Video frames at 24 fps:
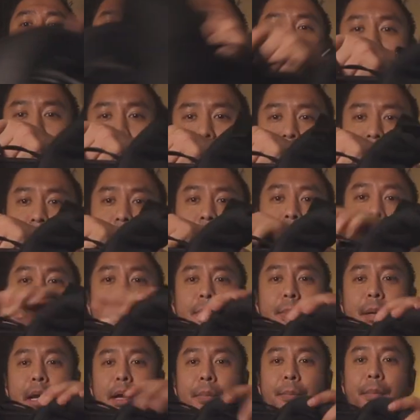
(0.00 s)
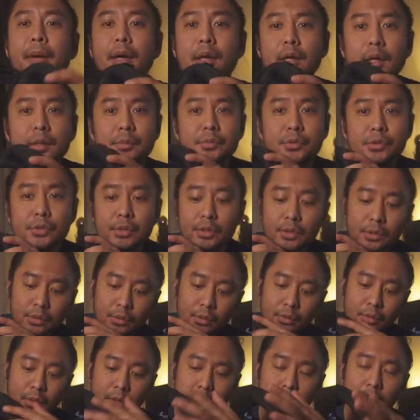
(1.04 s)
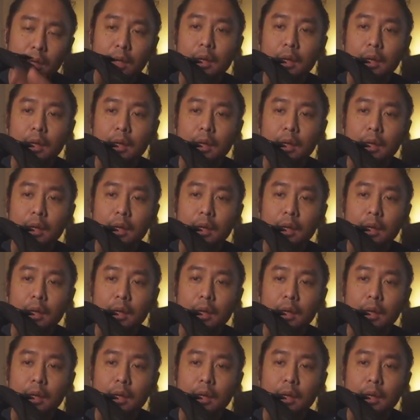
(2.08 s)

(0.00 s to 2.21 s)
when the camera backpack comes to you,